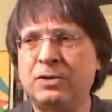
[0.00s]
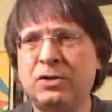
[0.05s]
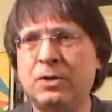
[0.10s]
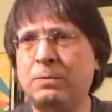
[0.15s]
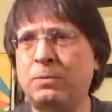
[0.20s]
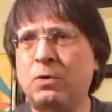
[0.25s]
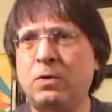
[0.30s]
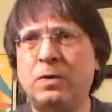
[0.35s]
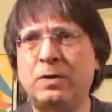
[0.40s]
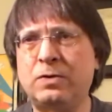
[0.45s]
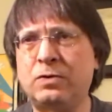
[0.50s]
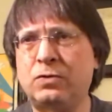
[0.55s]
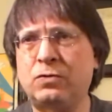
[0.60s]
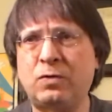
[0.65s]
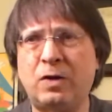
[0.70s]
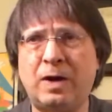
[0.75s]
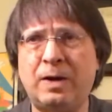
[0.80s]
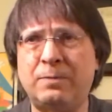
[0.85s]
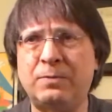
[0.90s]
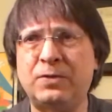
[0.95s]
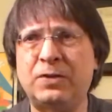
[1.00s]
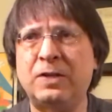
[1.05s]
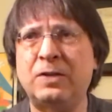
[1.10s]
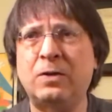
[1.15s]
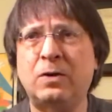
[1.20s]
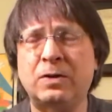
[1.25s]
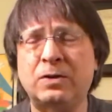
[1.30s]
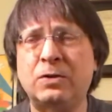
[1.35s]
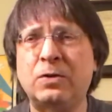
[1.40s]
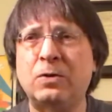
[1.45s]
Jim Gordon's drums
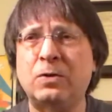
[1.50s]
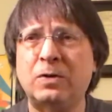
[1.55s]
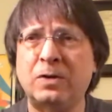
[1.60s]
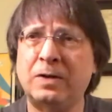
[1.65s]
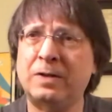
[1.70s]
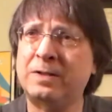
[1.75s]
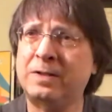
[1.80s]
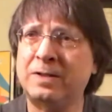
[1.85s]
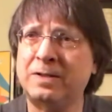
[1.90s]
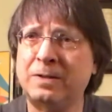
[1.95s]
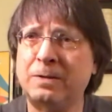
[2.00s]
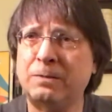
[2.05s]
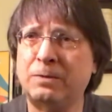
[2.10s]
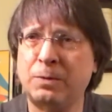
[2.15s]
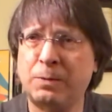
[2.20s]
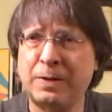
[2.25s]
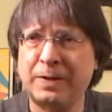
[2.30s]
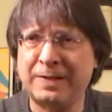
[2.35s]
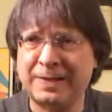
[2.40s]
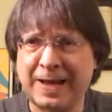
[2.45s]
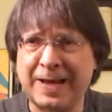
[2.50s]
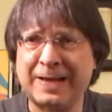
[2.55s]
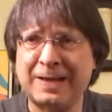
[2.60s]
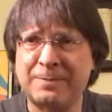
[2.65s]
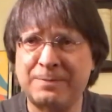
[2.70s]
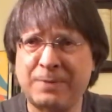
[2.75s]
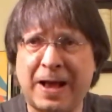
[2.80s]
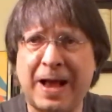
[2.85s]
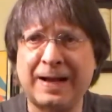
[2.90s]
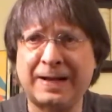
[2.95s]
are too good to, to be
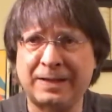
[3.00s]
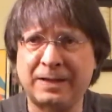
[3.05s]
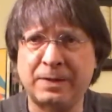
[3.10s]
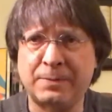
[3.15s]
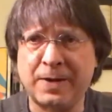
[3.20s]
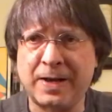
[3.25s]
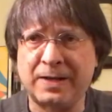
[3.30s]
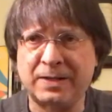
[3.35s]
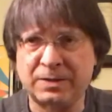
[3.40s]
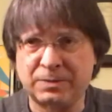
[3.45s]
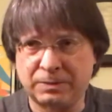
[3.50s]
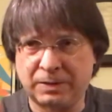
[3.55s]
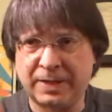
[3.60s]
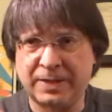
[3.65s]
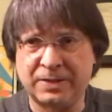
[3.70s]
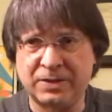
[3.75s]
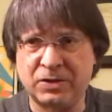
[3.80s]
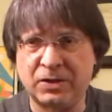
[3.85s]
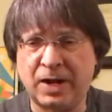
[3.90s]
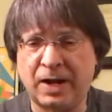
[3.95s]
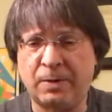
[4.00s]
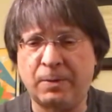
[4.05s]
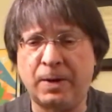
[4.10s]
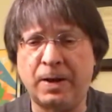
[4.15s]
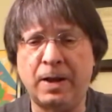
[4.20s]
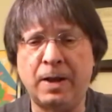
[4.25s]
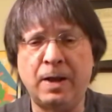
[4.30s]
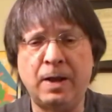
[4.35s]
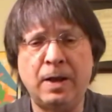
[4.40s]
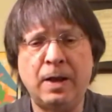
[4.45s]
taken back in the mix, ladies and
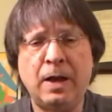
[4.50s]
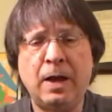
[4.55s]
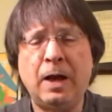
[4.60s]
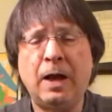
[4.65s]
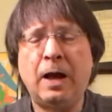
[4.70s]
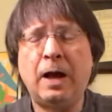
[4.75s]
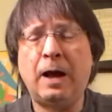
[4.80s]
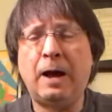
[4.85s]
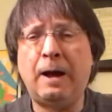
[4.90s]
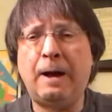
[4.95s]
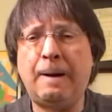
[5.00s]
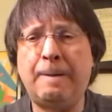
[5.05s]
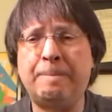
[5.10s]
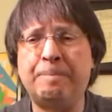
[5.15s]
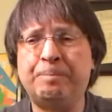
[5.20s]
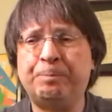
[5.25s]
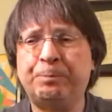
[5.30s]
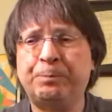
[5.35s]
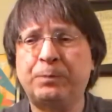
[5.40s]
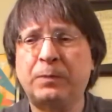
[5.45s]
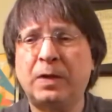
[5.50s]
gentlemen. Um,